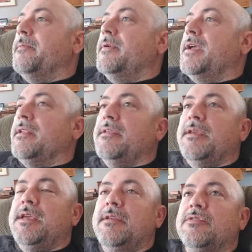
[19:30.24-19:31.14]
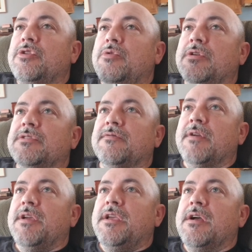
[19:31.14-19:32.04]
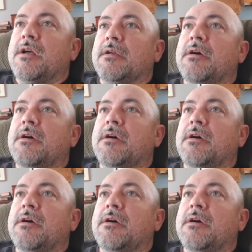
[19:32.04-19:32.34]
And he tutors a very young,